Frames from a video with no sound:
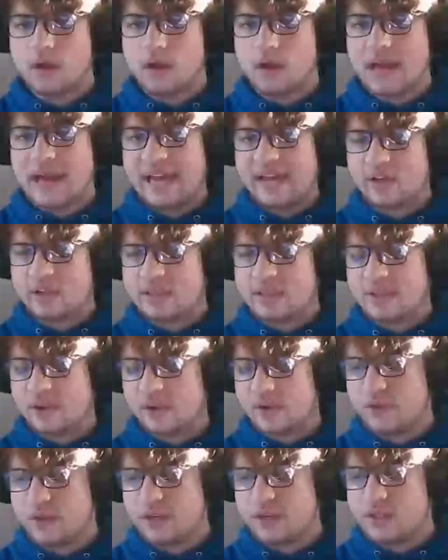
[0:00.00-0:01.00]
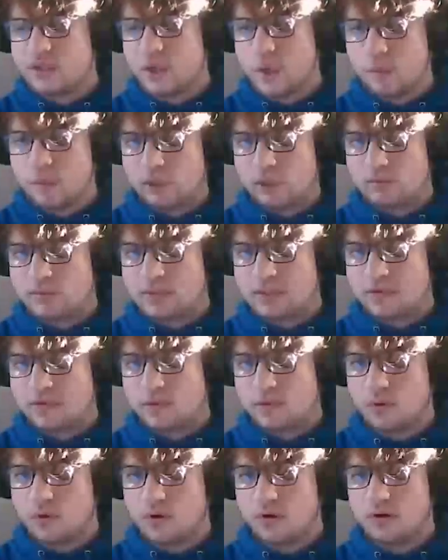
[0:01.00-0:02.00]
I could still think to go bishop
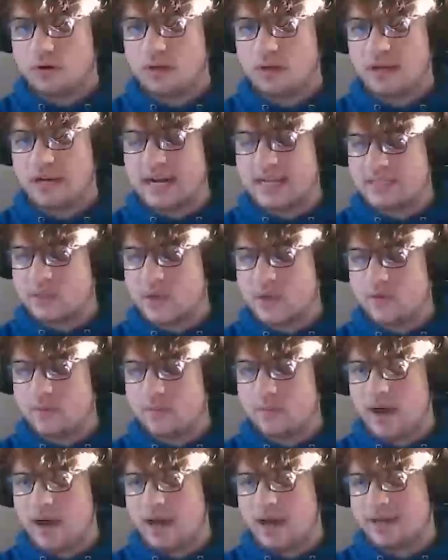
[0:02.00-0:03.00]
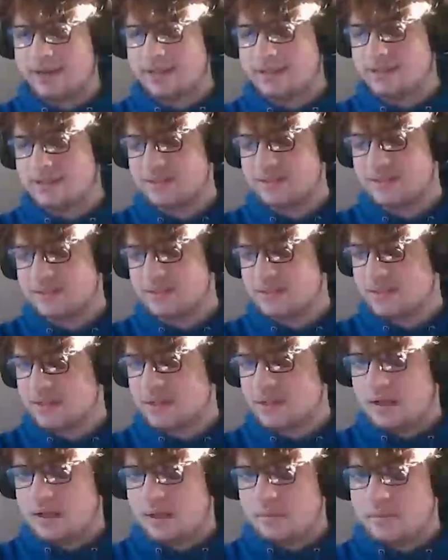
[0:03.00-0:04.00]
d4, and I still have a bind.
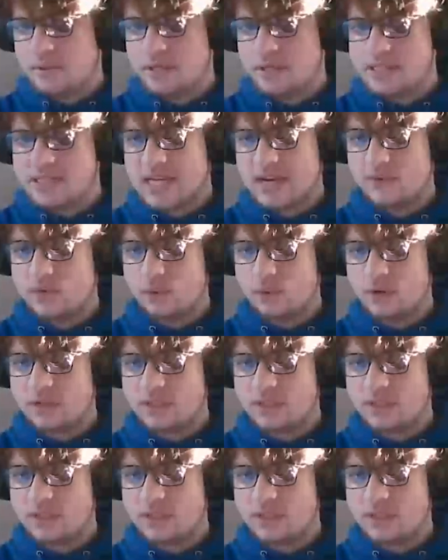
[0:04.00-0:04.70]
But let's say after rook